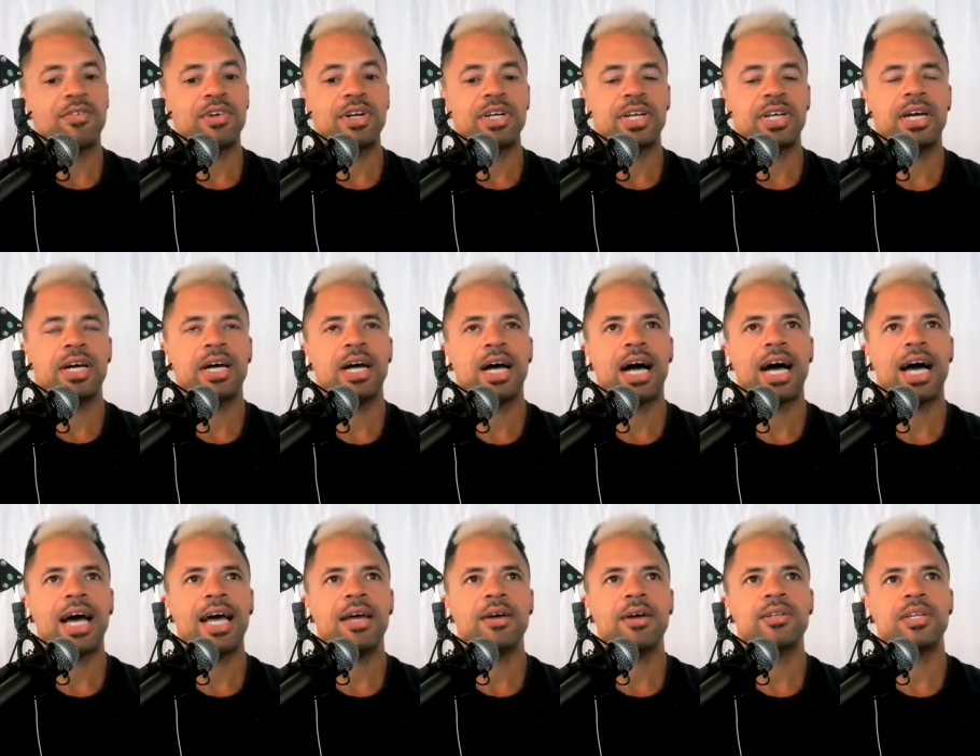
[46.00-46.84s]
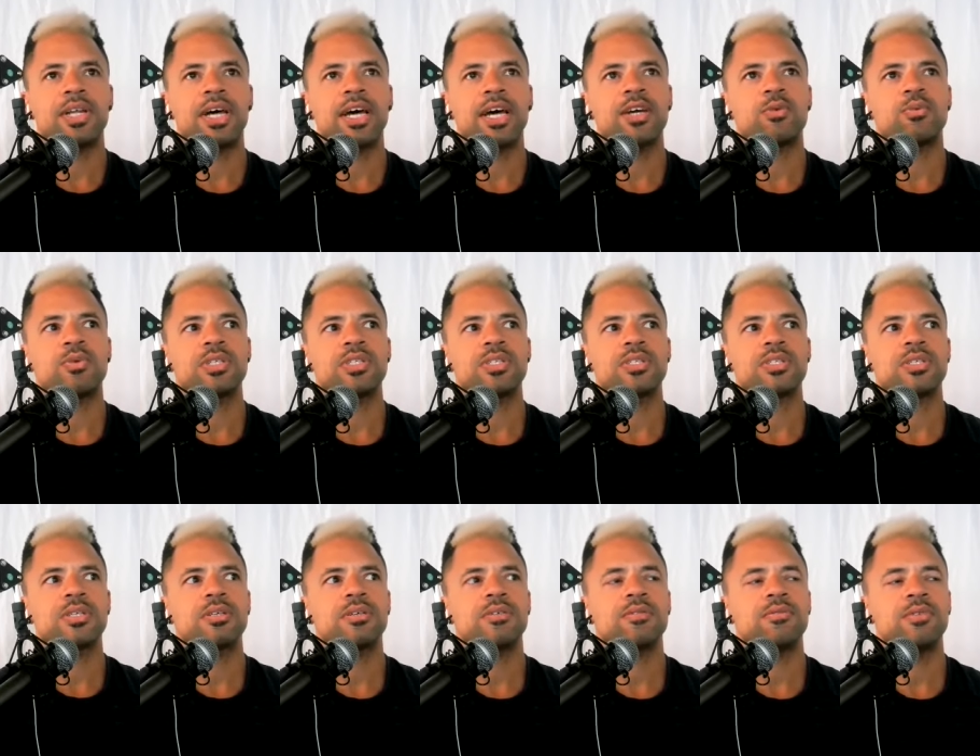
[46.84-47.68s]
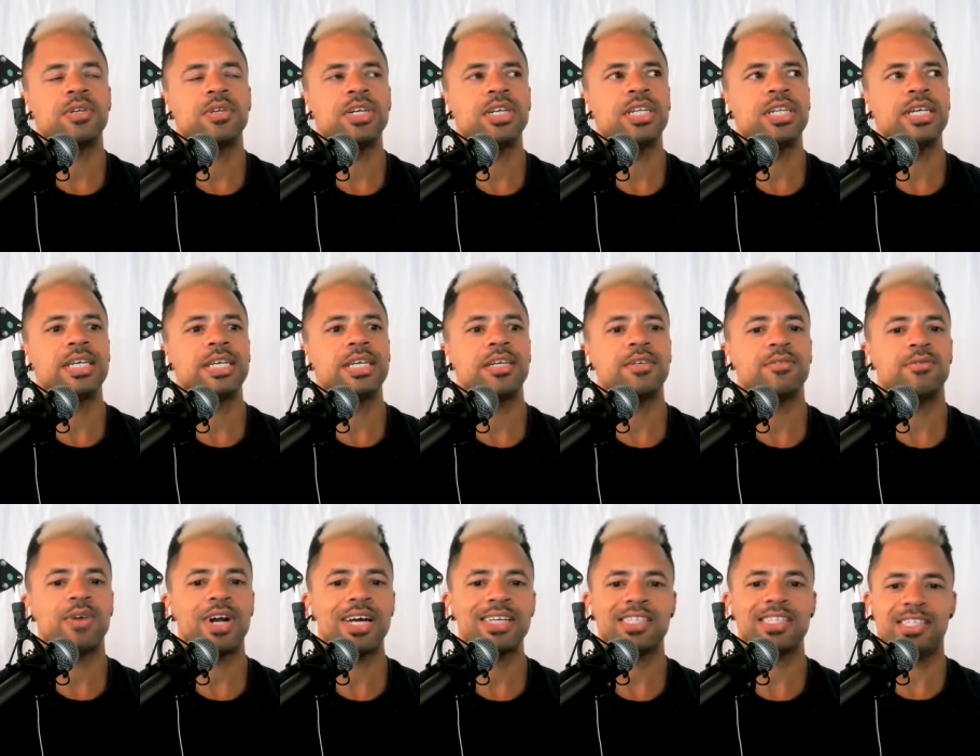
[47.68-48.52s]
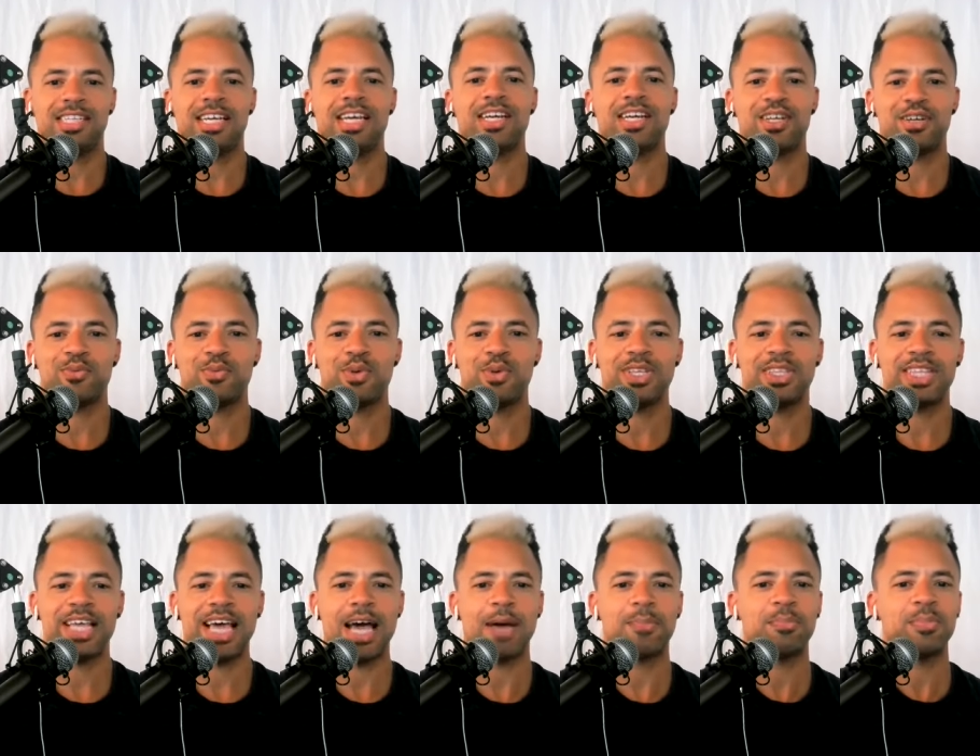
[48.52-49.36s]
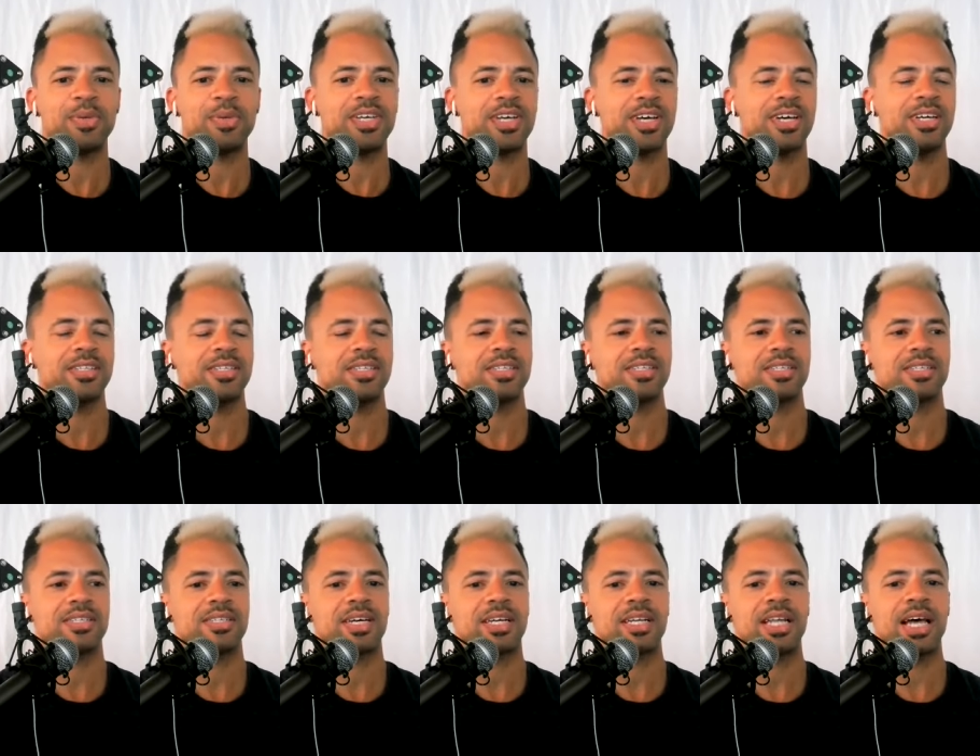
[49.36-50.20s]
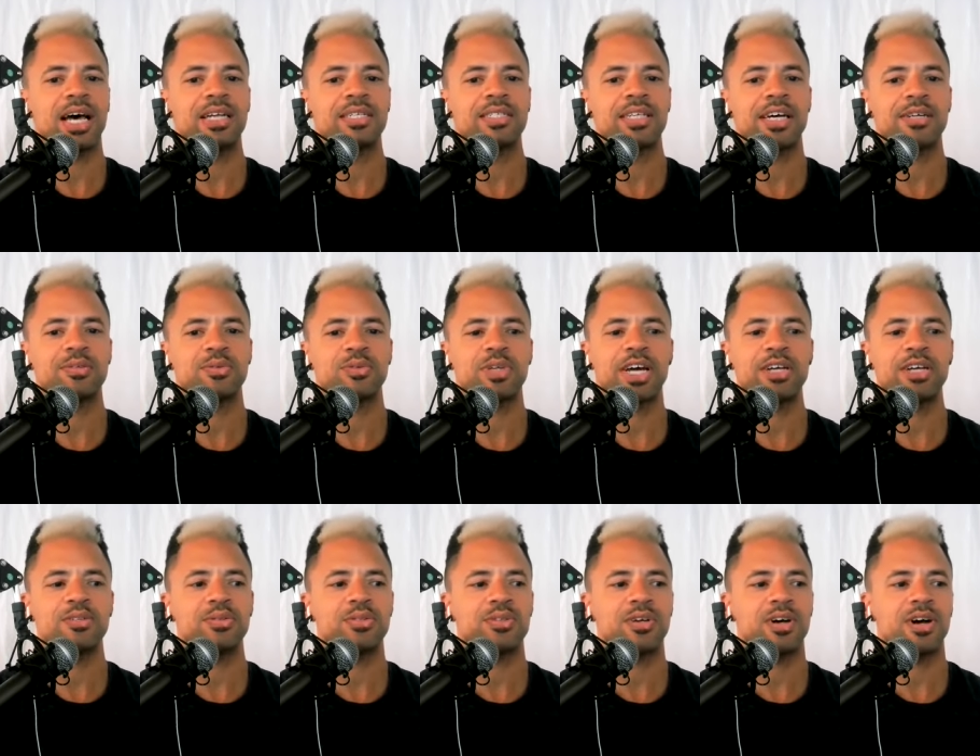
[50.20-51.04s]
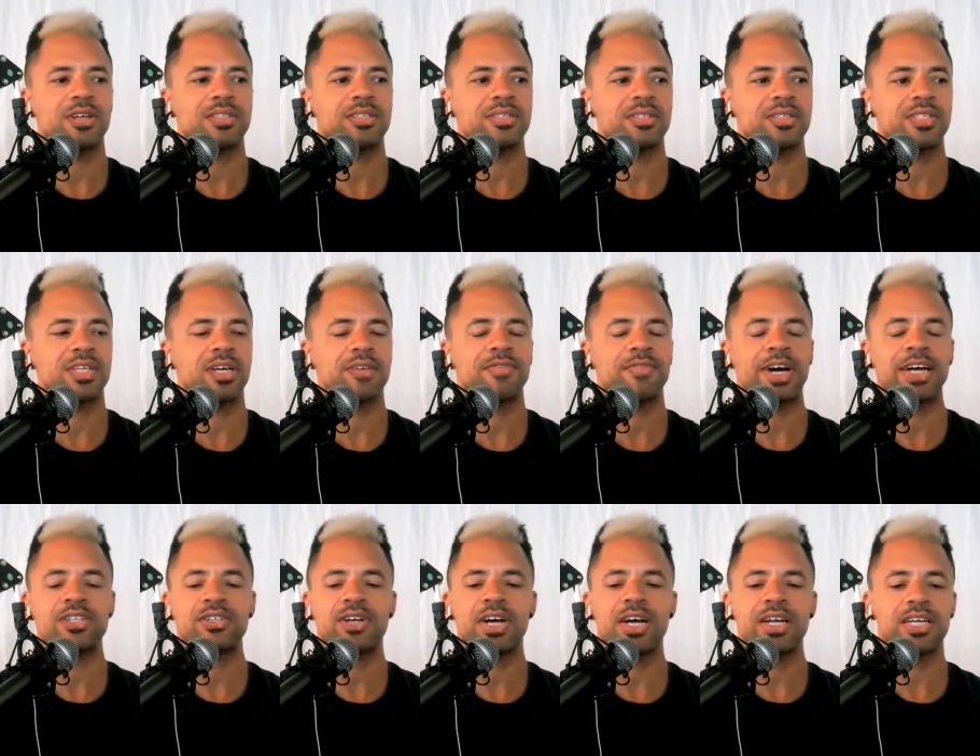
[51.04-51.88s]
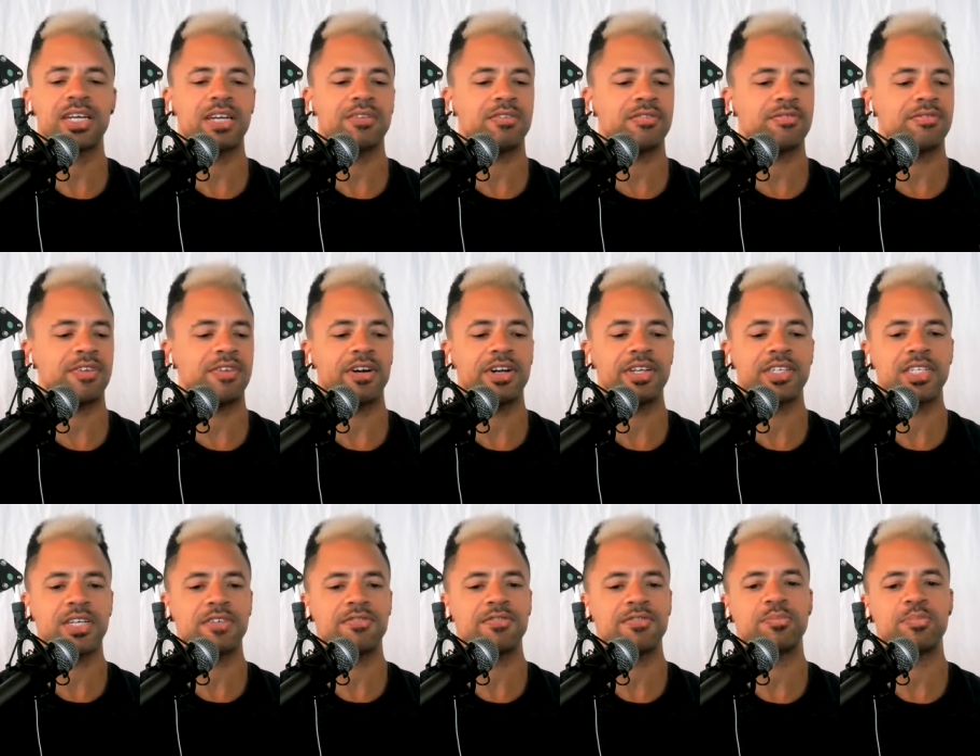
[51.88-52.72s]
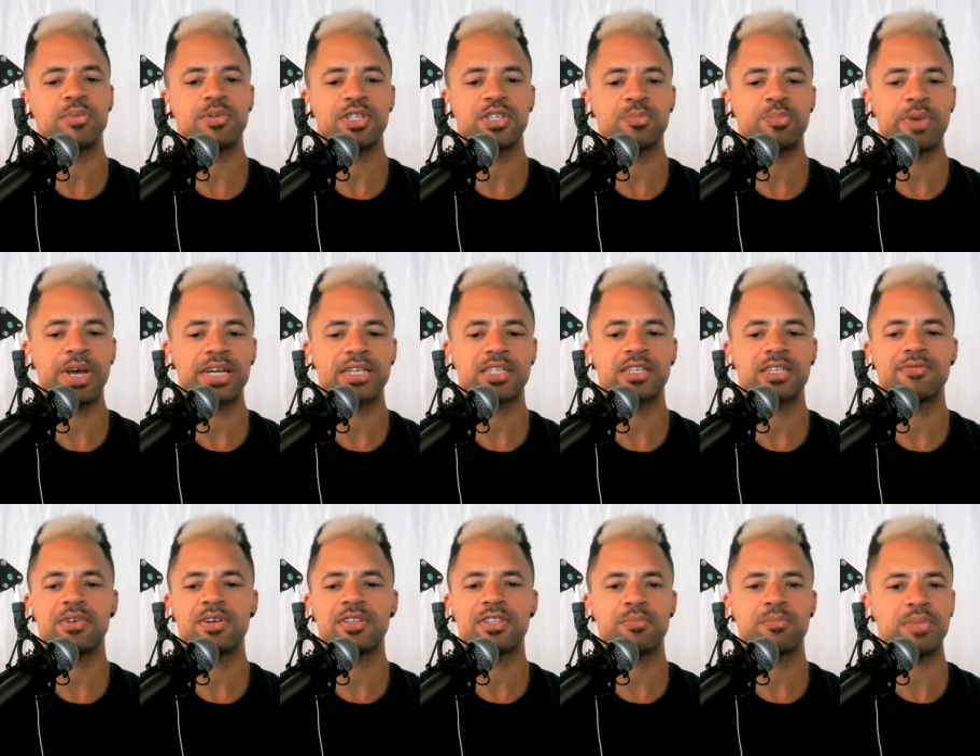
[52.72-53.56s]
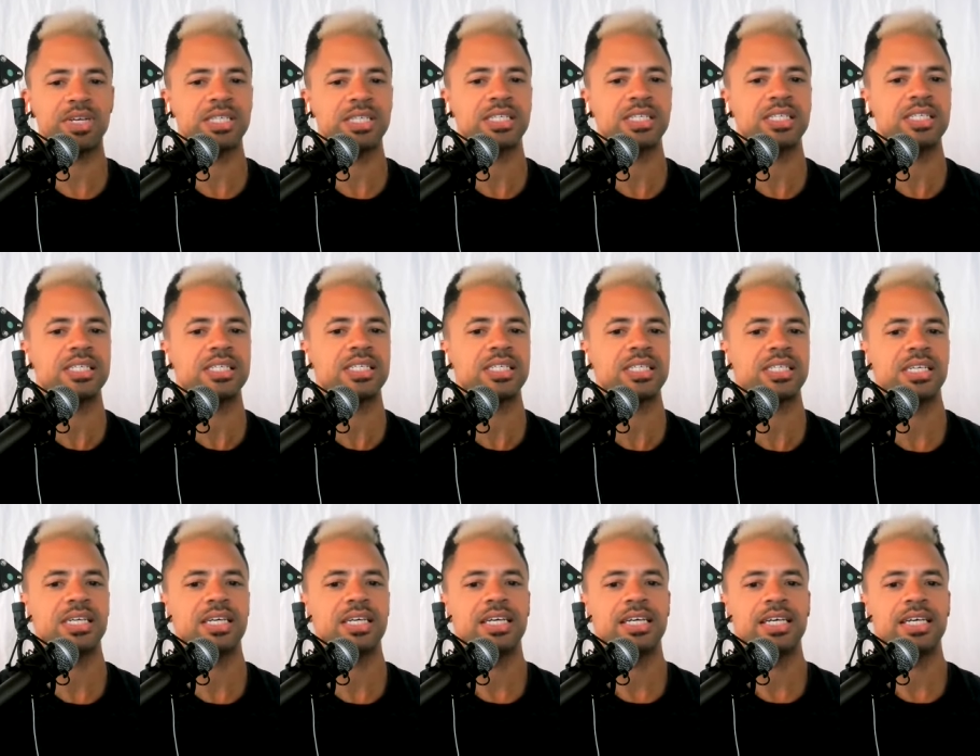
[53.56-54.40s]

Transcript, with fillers: I really, I like was really resonating with that because a lot of times when I do talks and stuff, I try to give a very different perspective on the business